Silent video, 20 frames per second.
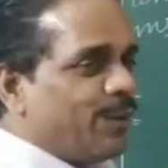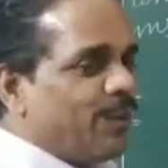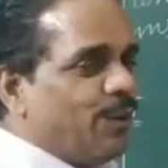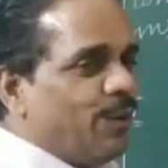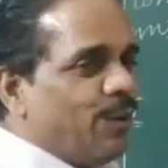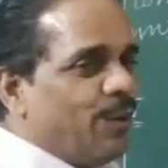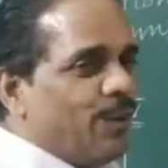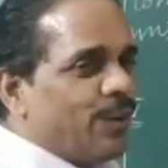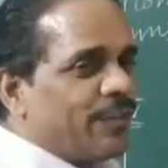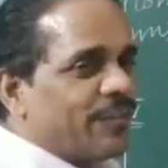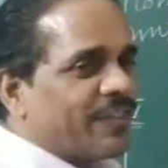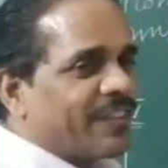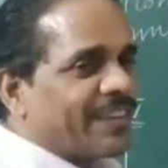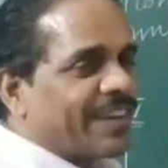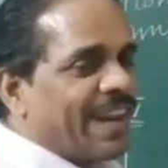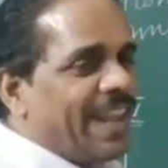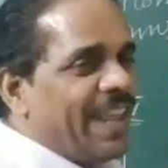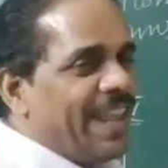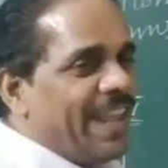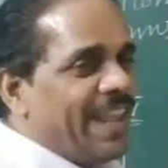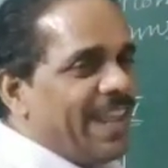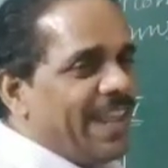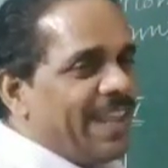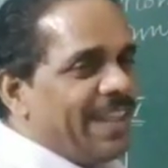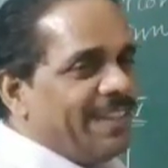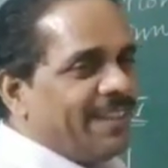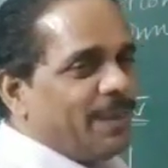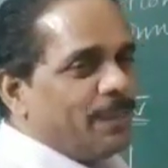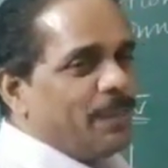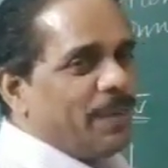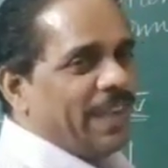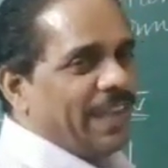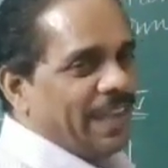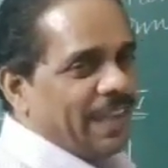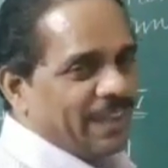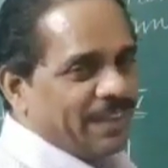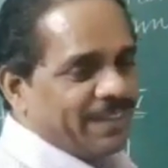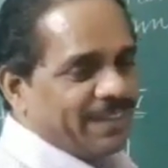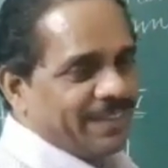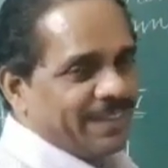two strange
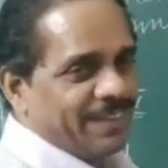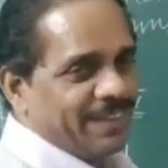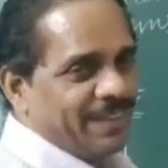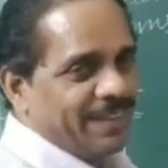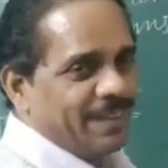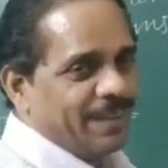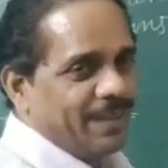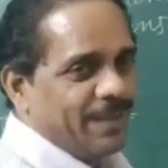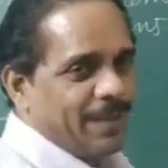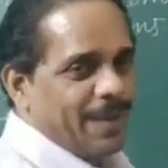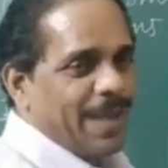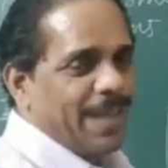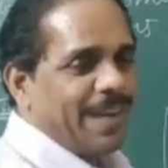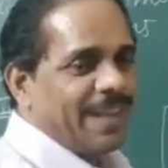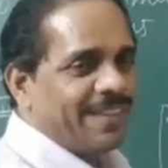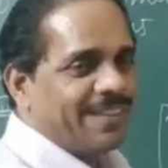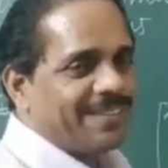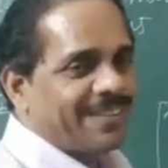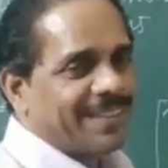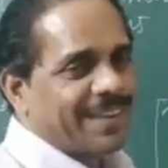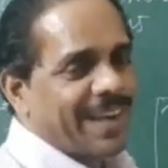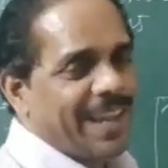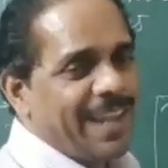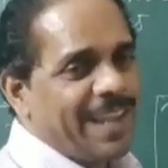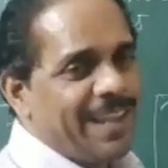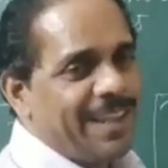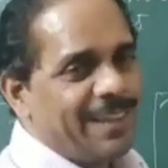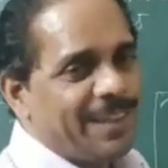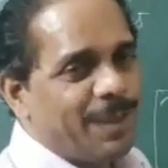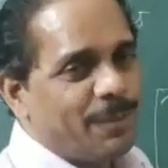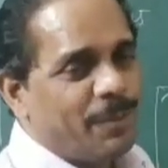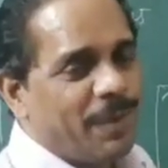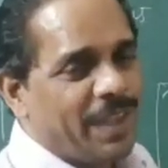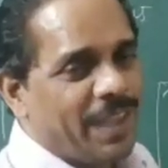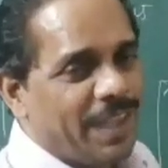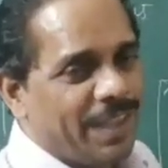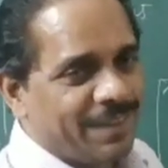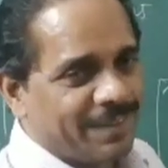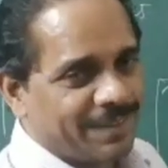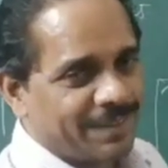beings, very strange
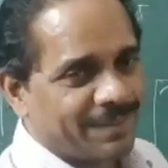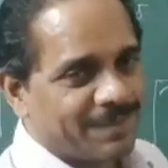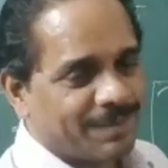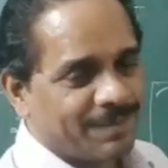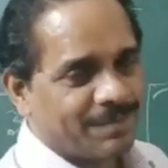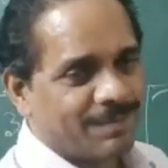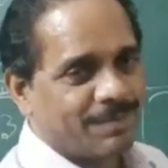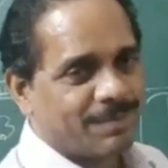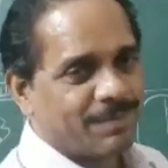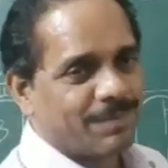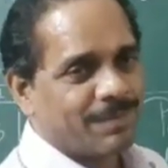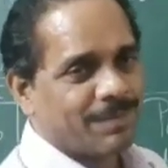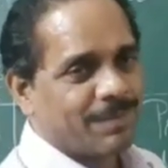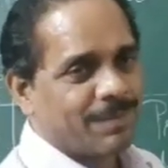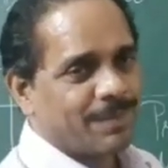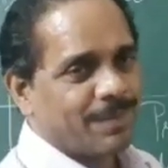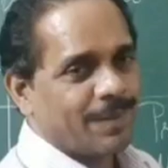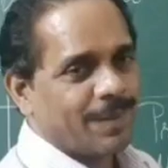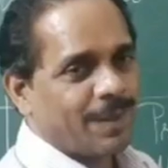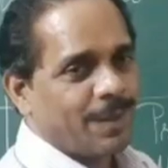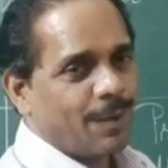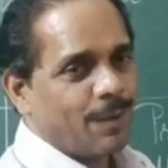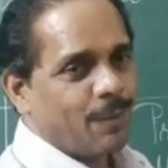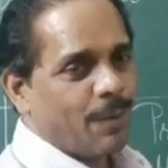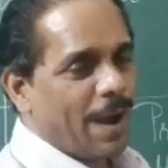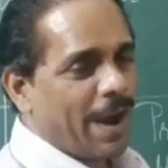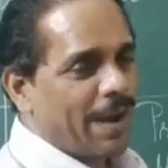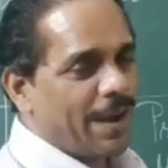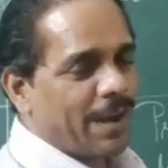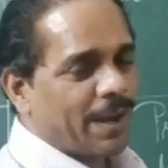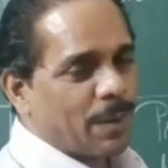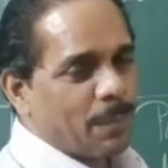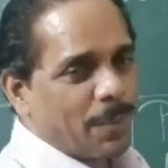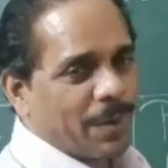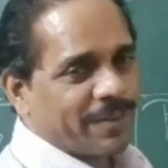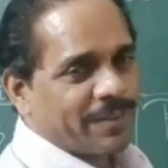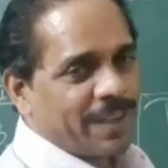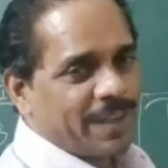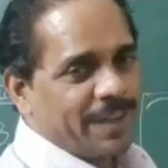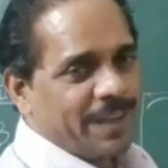beings, one
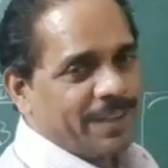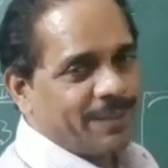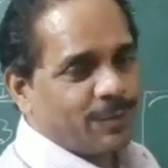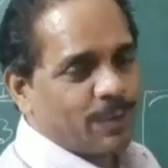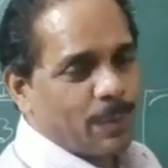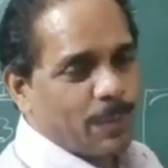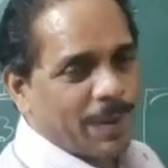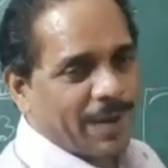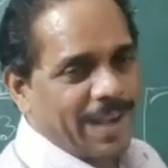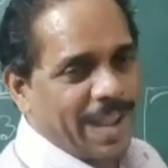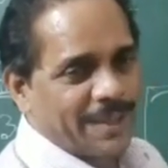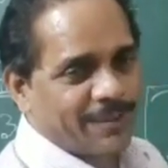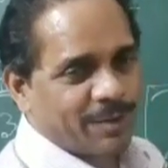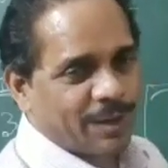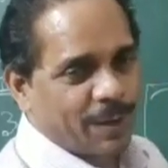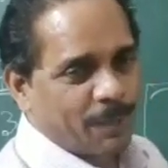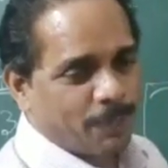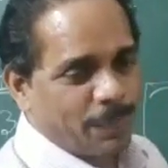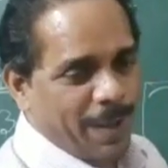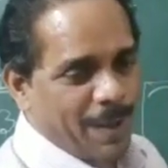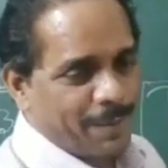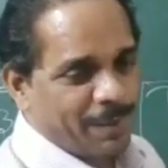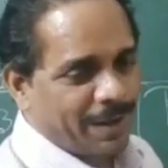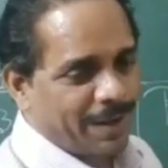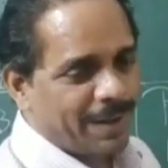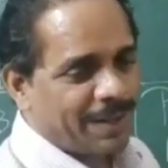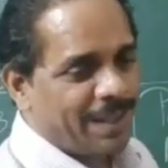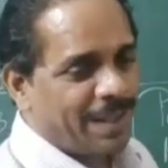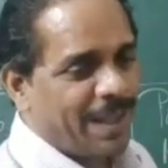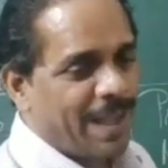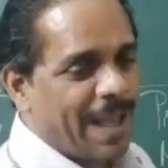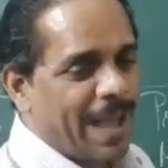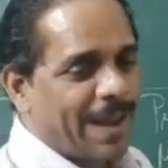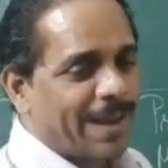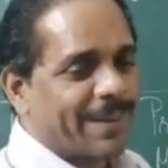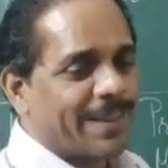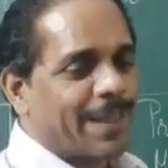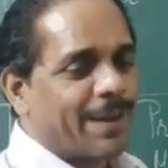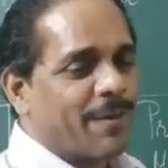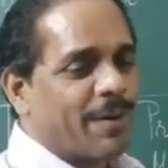representing supernatural power,
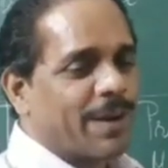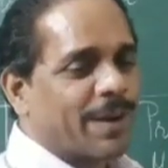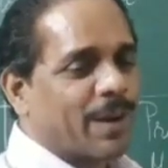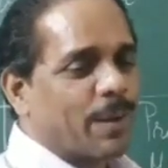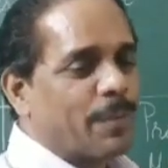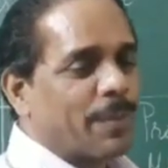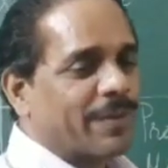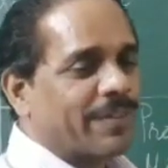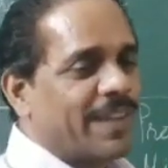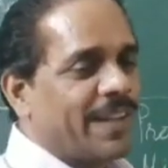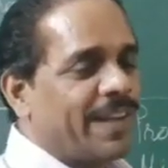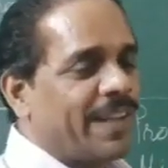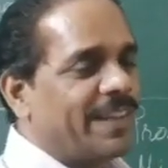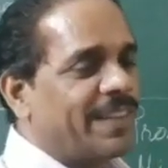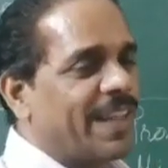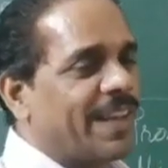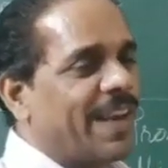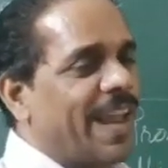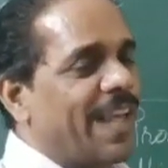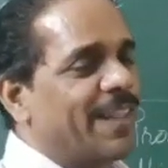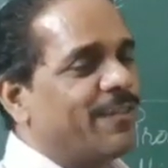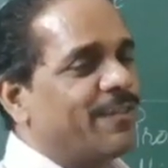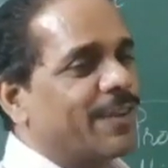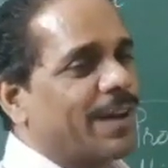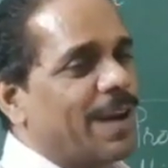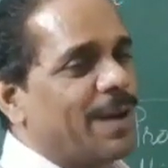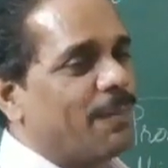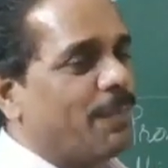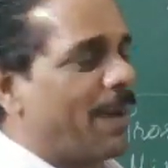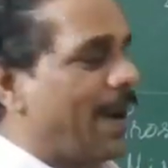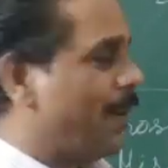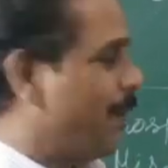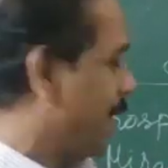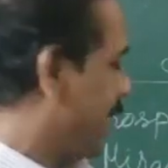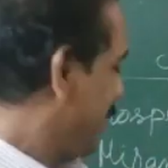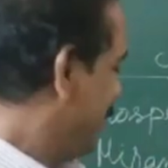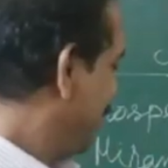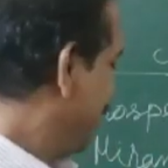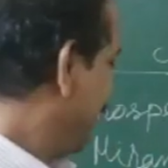another one representing the natural power,